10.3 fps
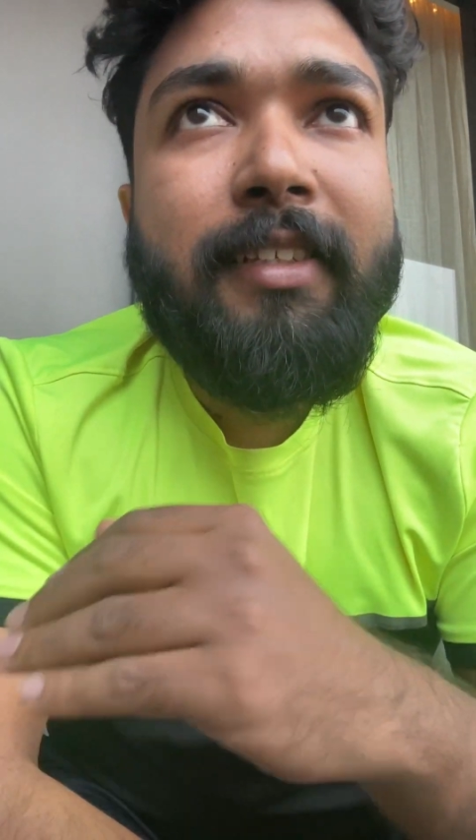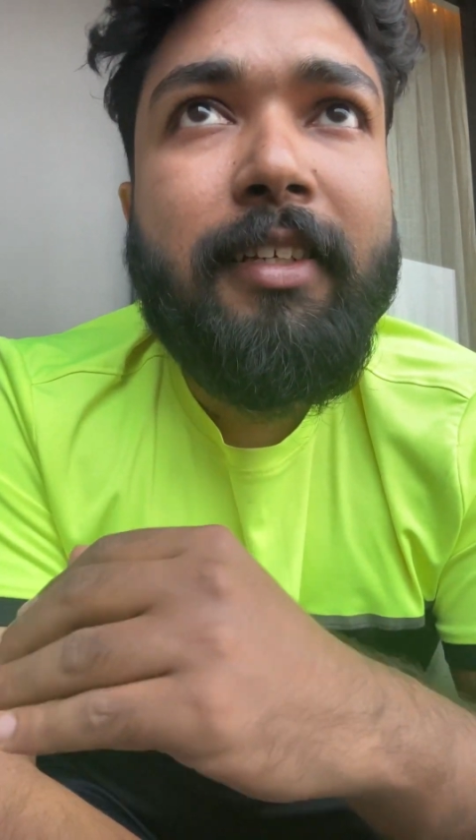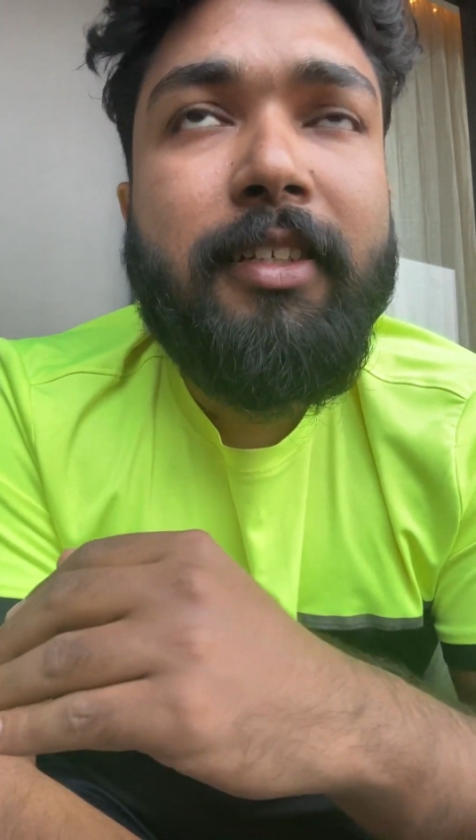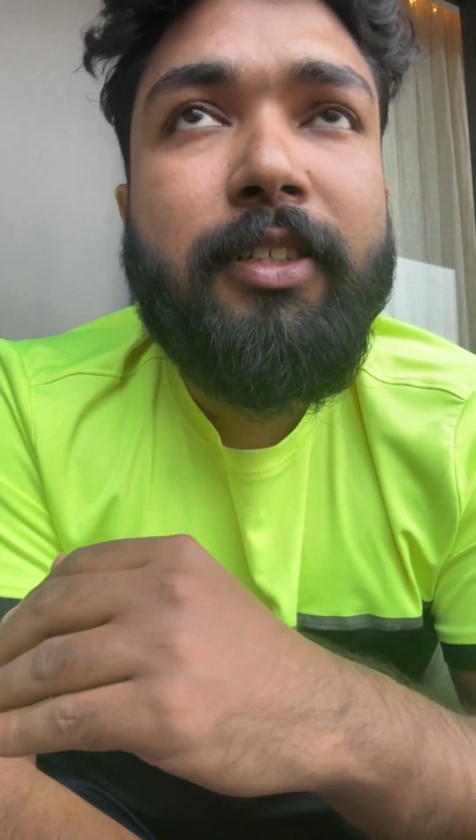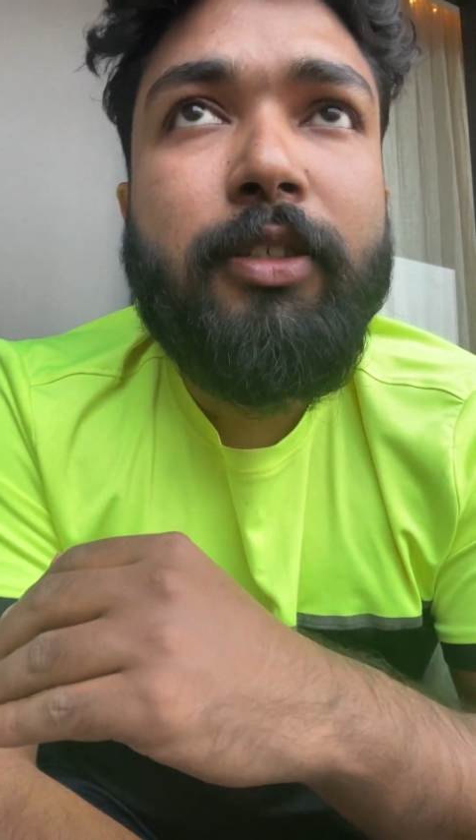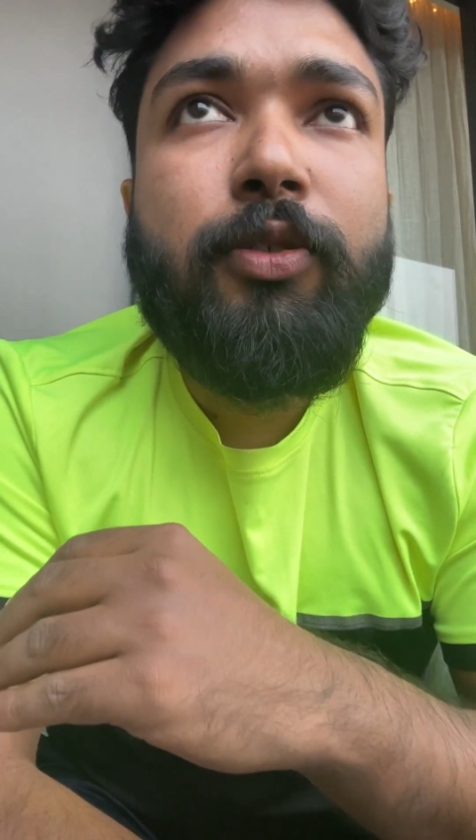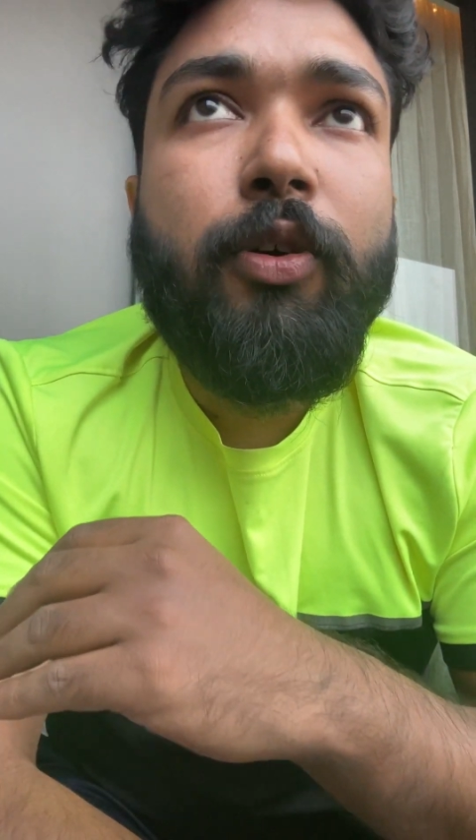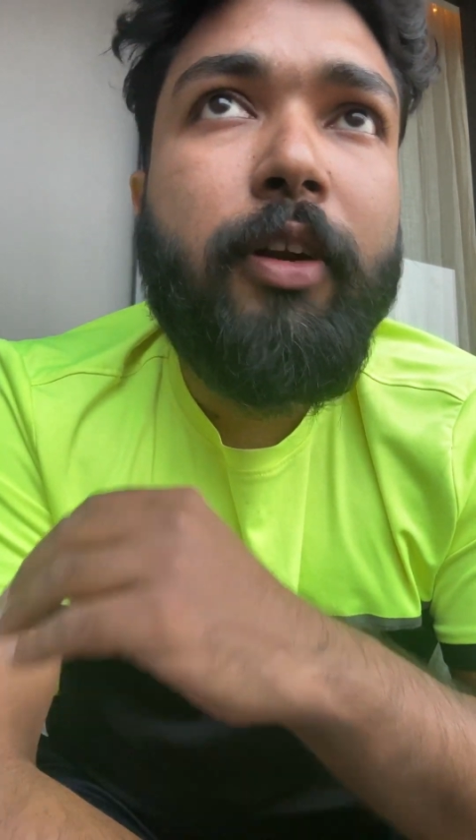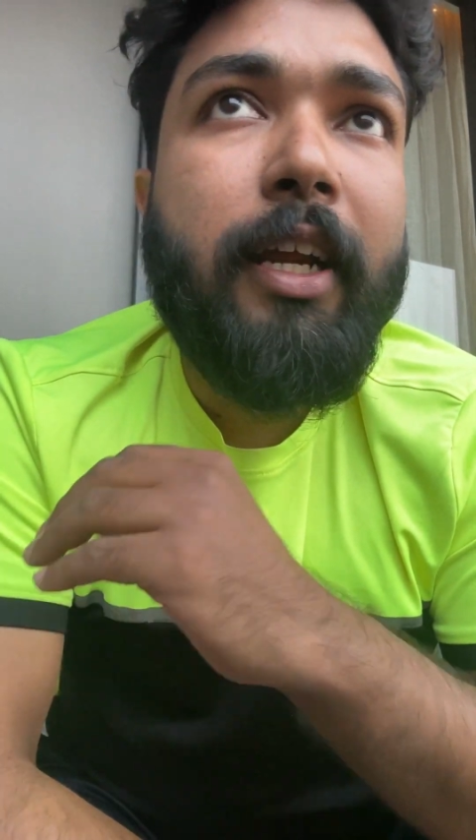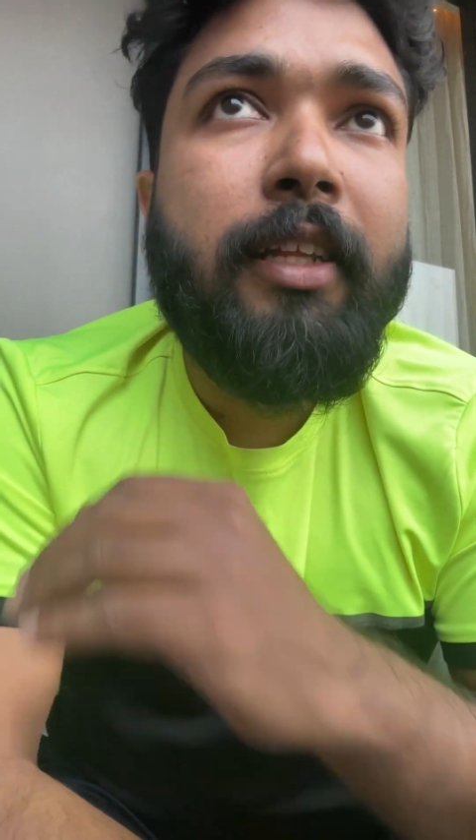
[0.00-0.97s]
suggestions
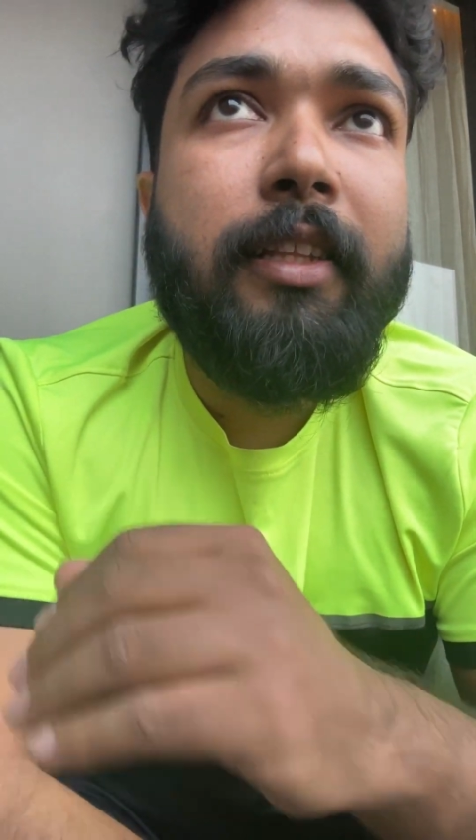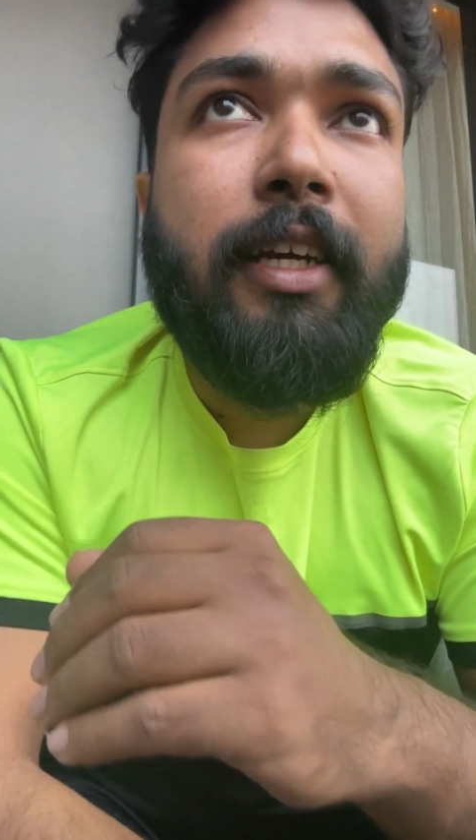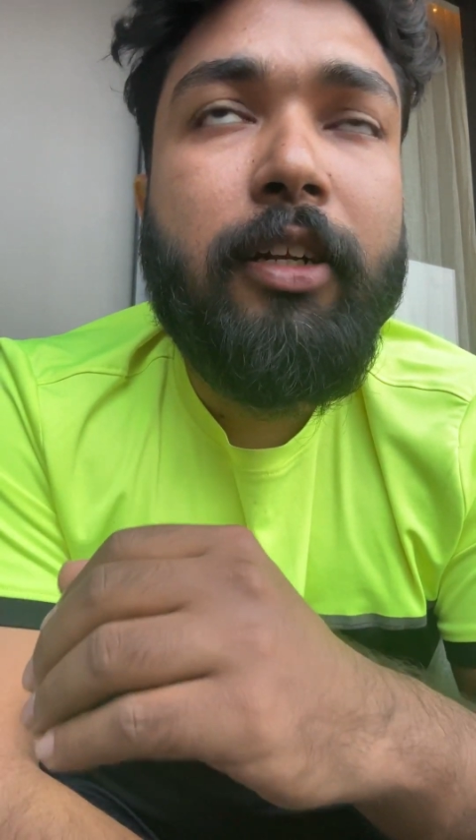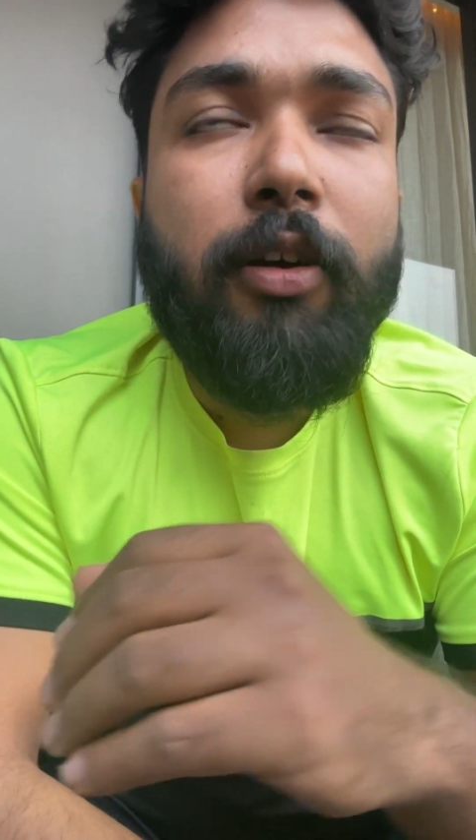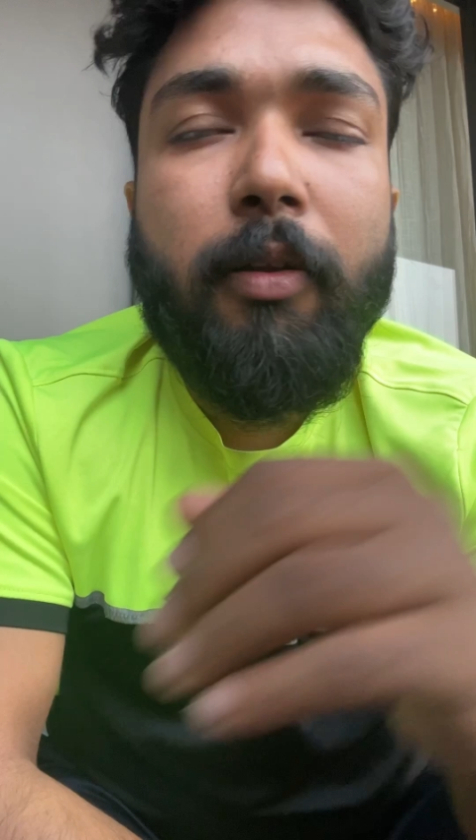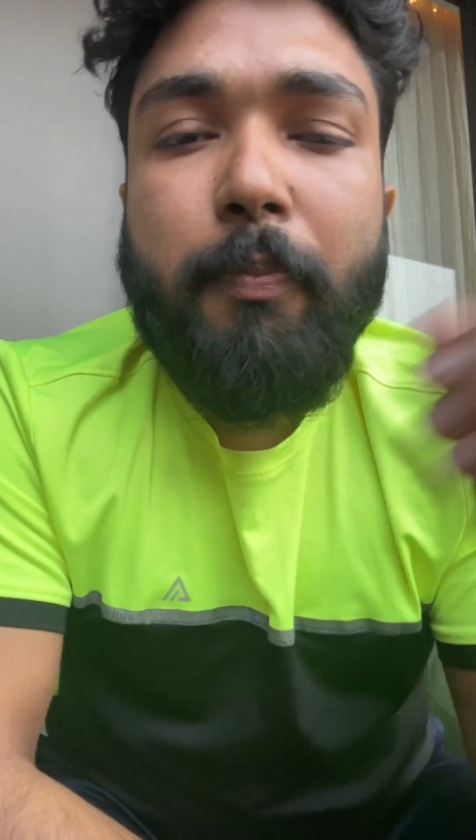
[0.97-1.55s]
or anything at all,